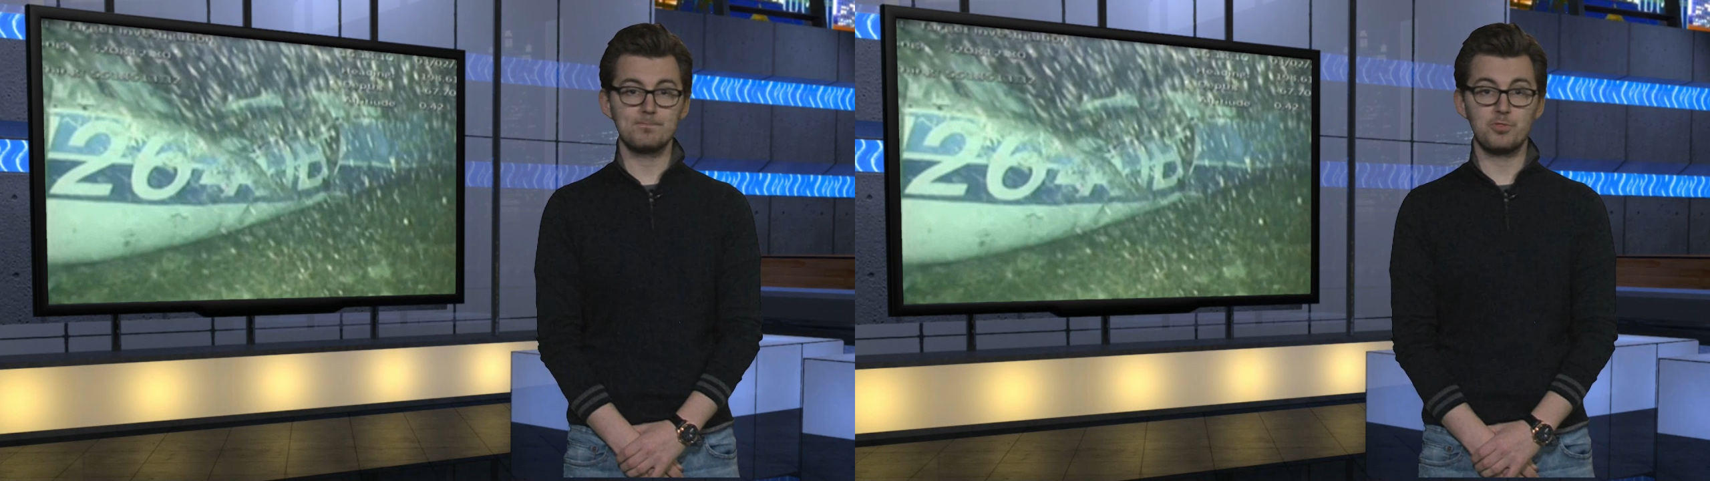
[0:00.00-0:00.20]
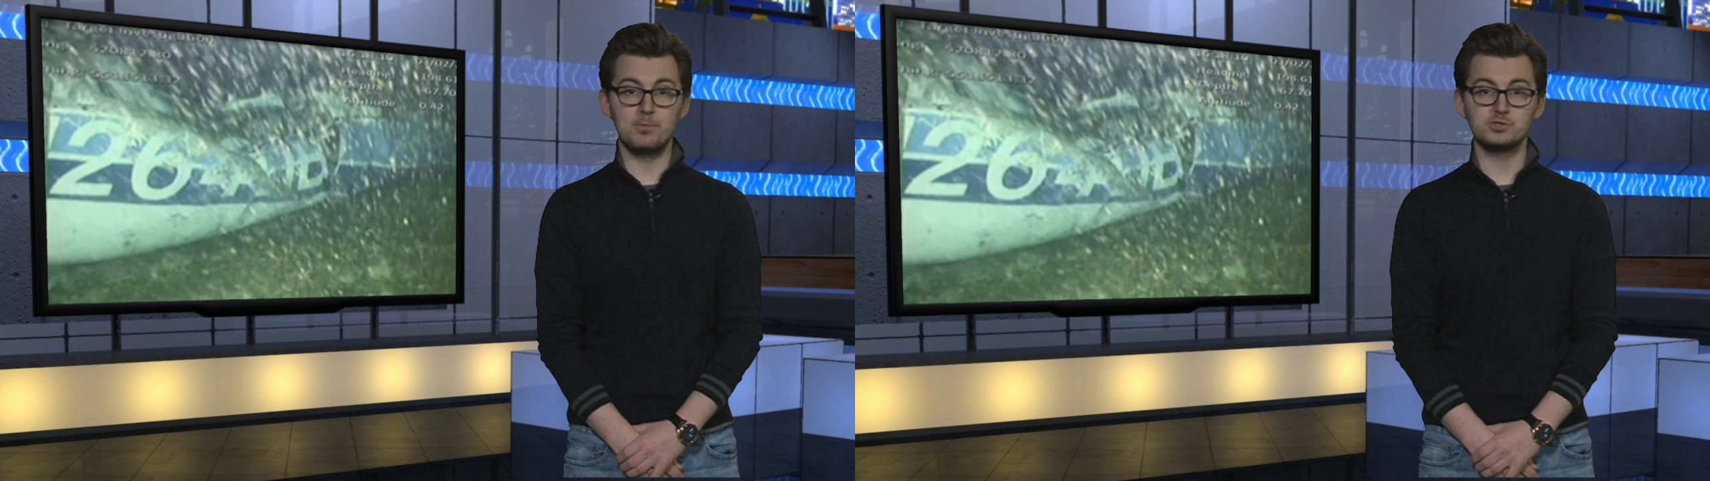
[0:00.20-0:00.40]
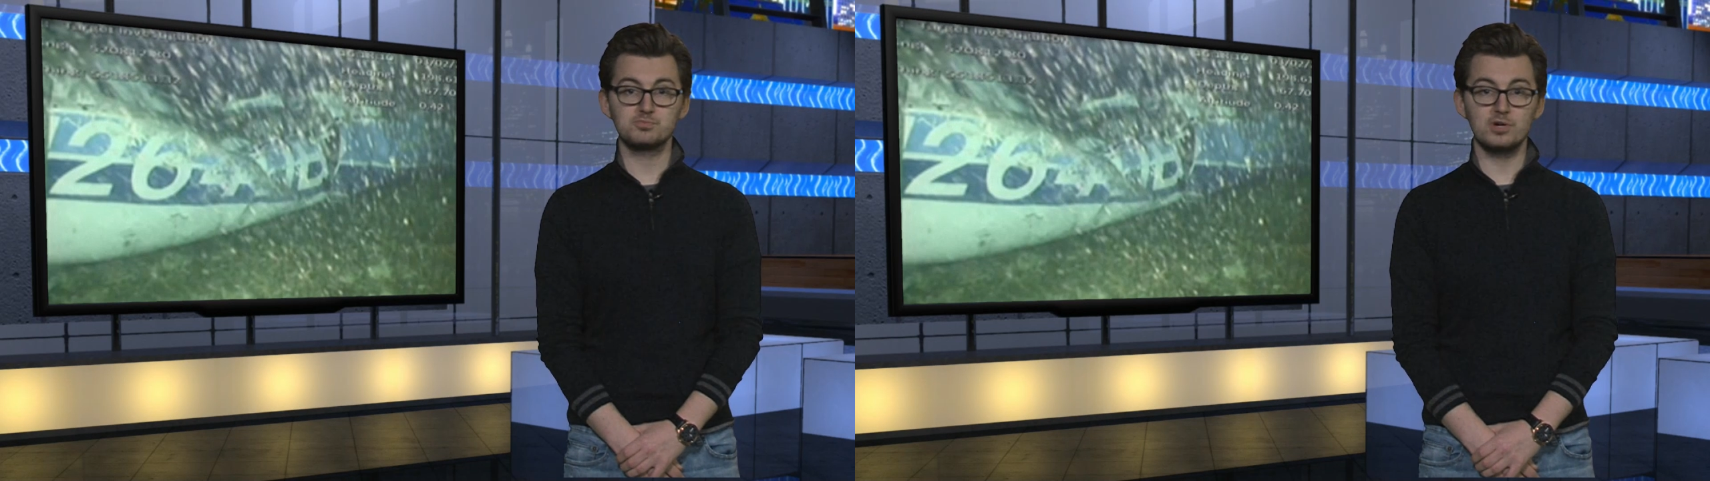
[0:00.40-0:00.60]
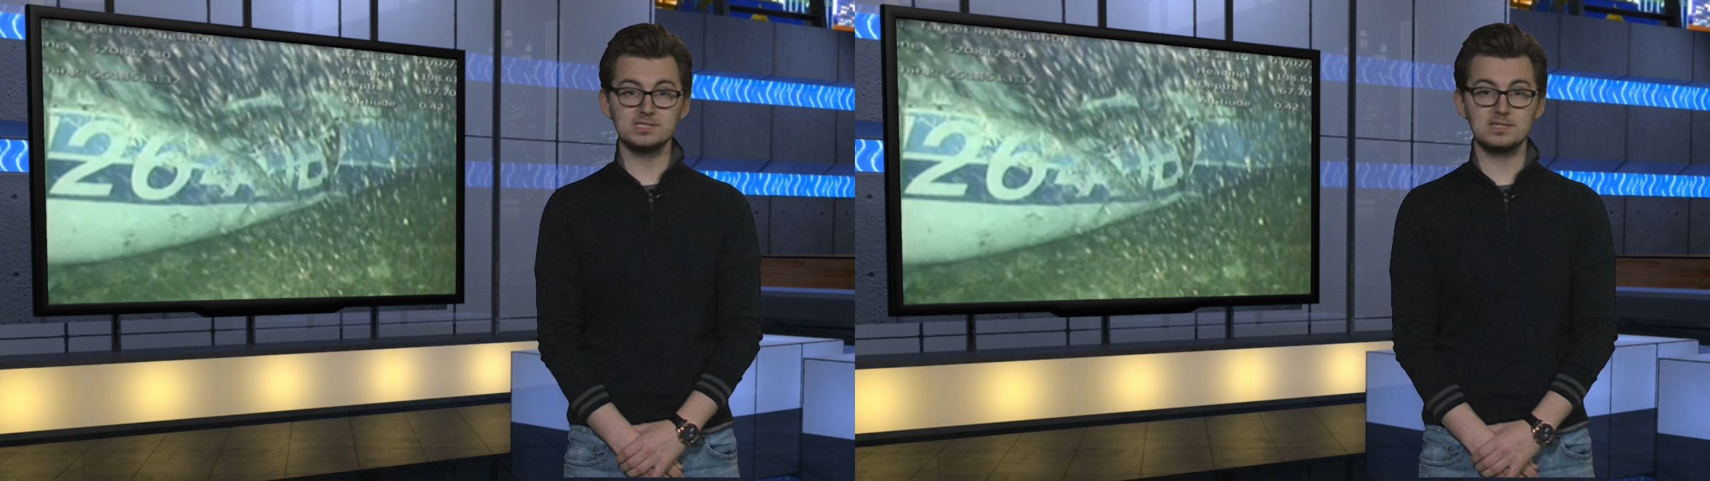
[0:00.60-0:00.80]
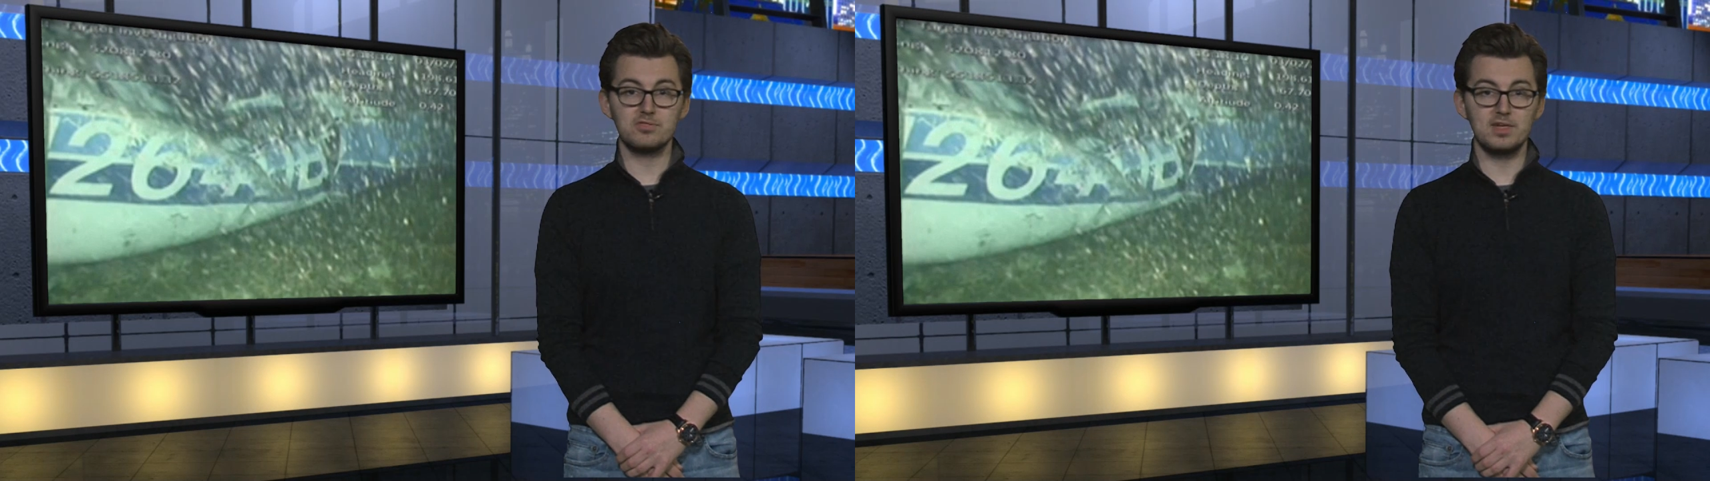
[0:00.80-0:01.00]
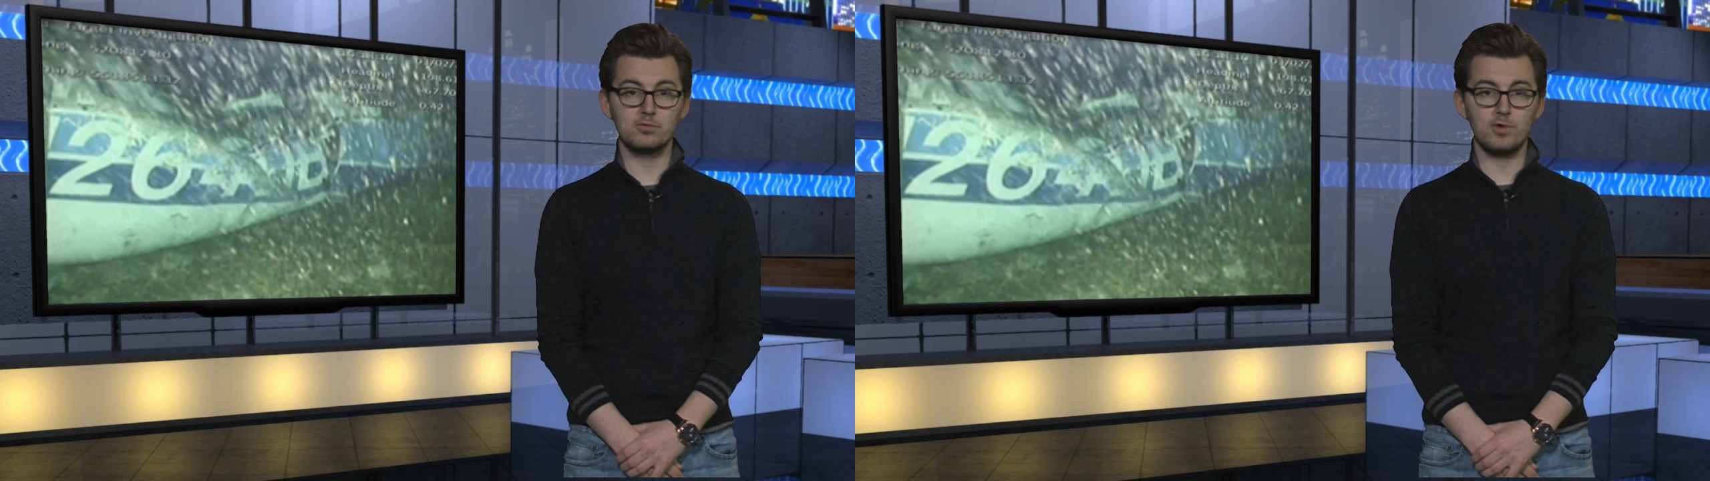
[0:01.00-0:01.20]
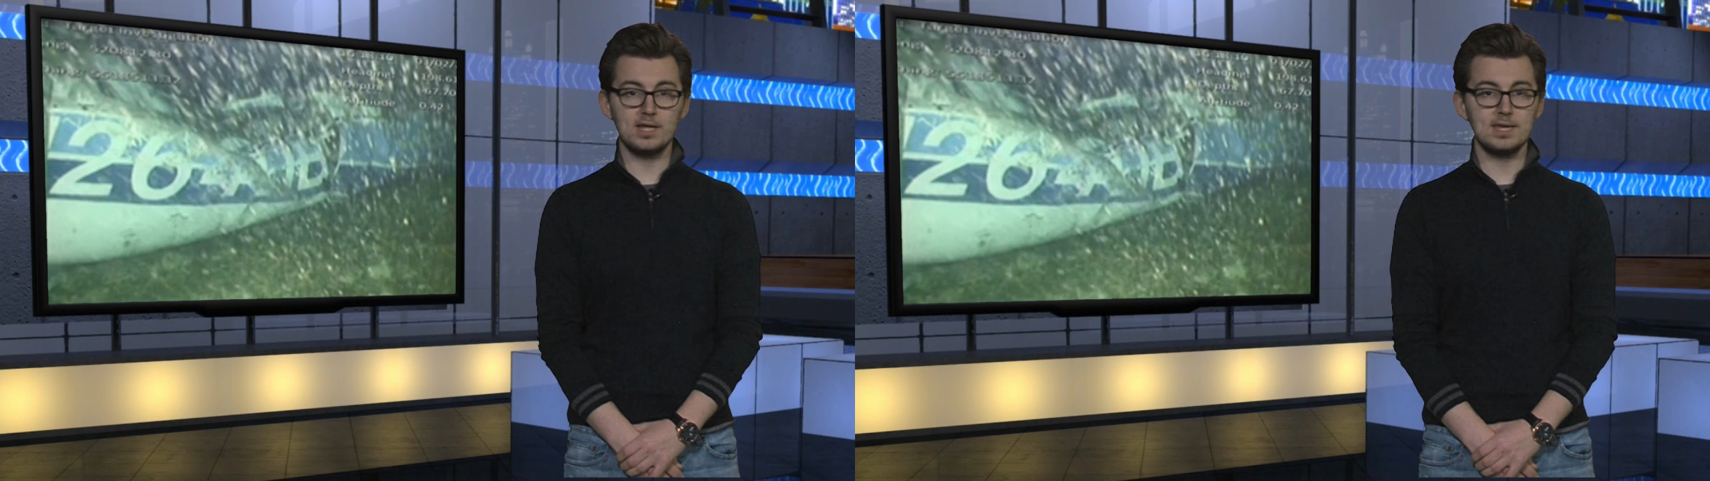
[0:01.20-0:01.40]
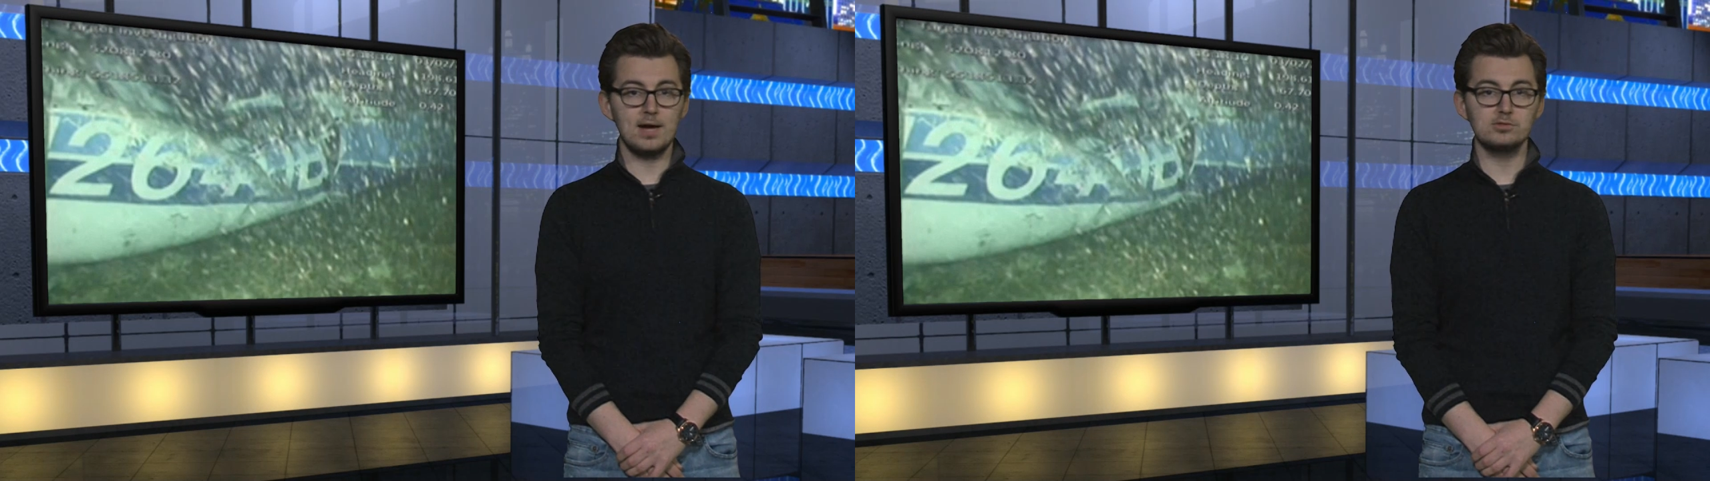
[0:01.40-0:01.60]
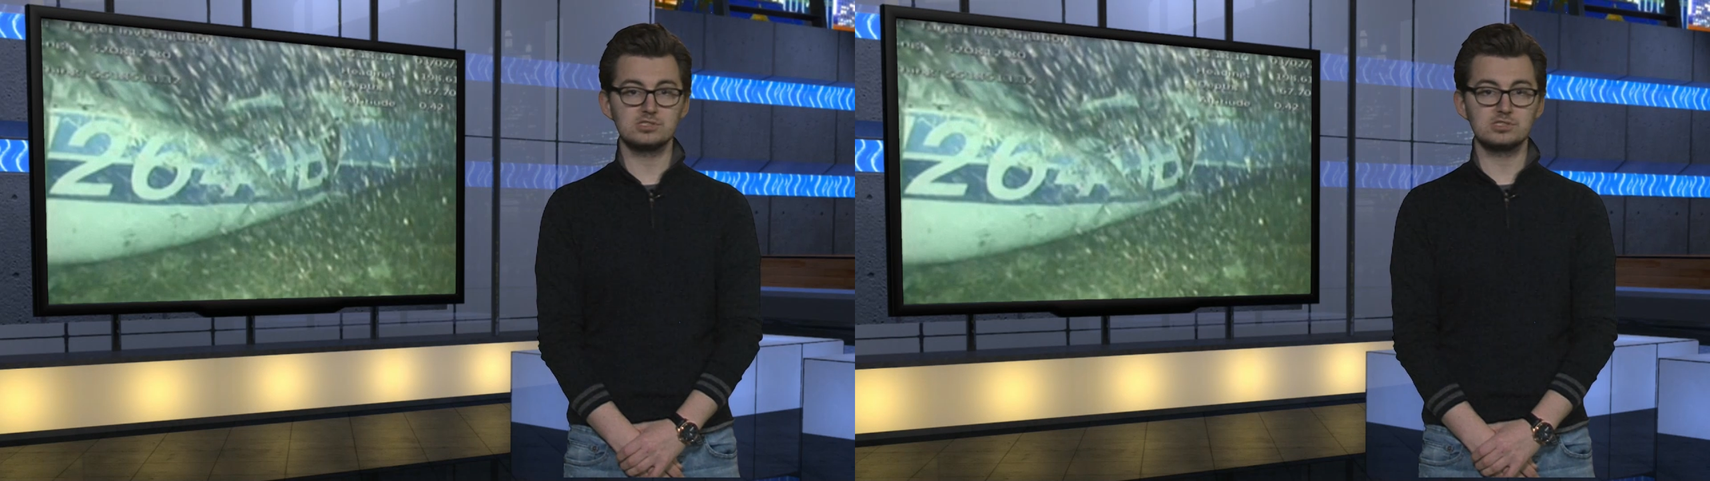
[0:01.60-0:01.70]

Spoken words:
the most pressing thing right now is